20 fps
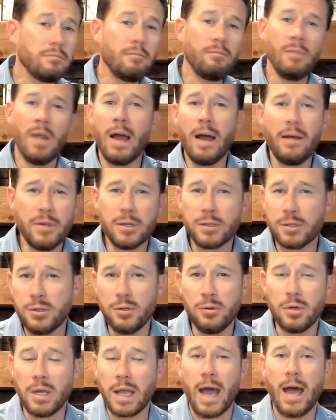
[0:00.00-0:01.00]
had this
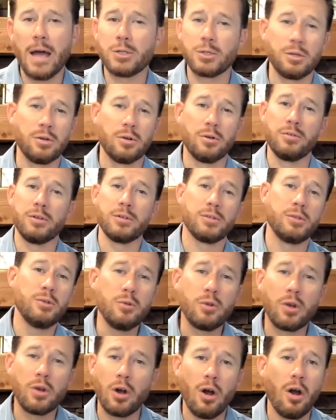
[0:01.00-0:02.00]
new gadget or this new
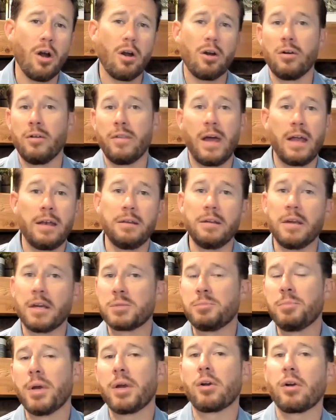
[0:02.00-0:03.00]
car or that
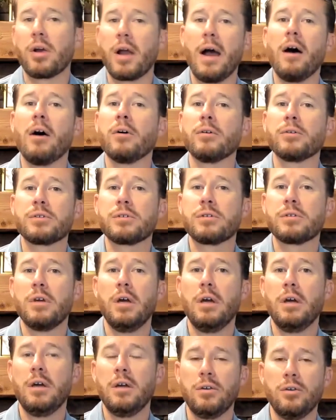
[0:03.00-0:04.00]
next bigger house,
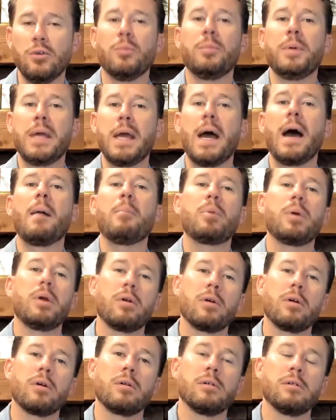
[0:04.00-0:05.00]
you'll be
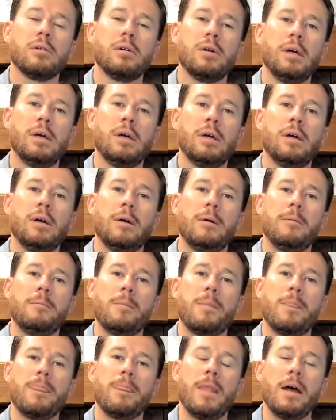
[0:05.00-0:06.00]
happier.
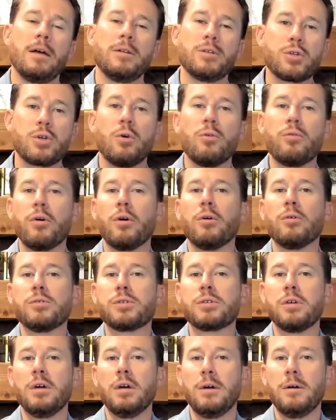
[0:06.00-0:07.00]
And so
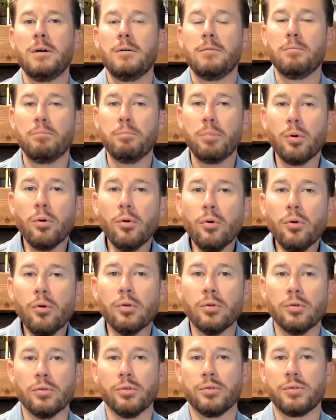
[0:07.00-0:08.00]
those
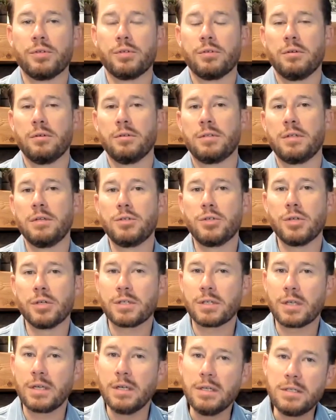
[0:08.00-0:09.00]
pulls to
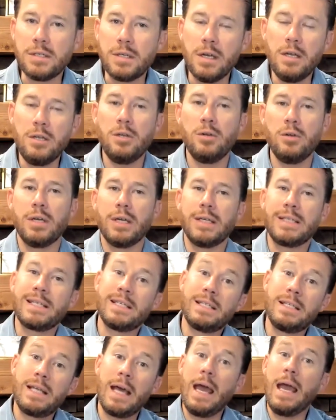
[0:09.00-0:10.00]
just continue to
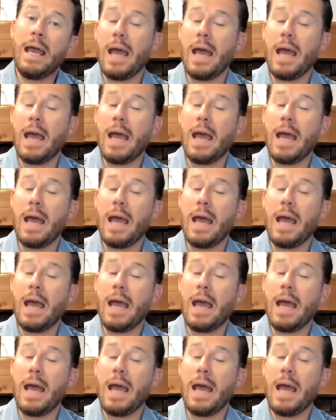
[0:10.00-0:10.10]
stay